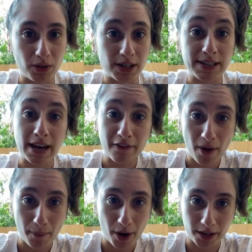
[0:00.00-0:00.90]
There's
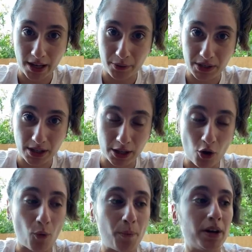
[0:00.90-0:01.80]
Yerevan Park that recently
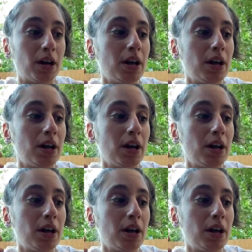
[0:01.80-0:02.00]
opened.